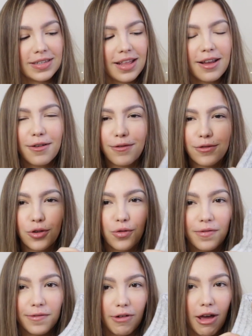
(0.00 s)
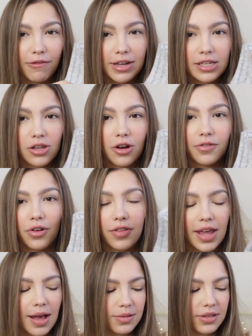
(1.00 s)
It's like sort of fluffy soft on
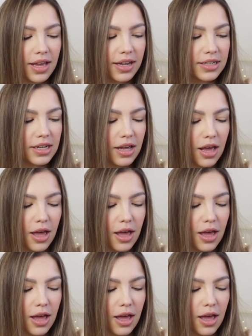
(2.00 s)
the outside,